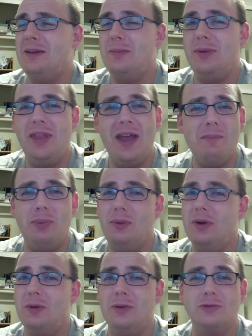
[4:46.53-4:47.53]
But that
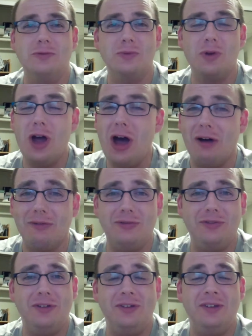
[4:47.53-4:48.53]
boy was
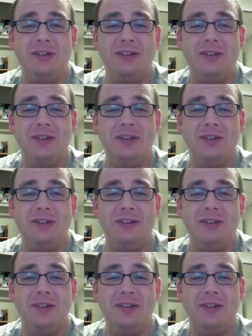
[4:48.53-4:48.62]
rough